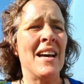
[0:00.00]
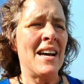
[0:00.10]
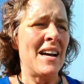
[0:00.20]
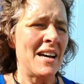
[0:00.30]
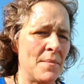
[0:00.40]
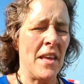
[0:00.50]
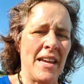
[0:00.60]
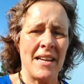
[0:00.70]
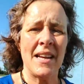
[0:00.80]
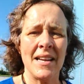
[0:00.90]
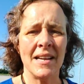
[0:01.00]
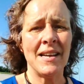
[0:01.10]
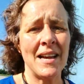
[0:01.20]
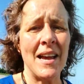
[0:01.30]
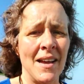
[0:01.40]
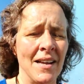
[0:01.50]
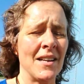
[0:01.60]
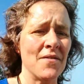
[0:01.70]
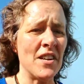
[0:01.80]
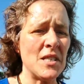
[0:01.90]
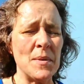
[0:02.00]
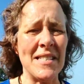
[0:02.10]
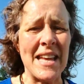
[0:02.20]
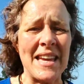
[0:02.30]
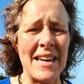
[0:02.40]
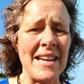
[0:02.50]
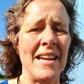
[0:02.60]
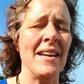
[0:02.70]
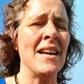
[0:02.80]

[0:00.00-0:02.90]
um, they convinced me to take it in.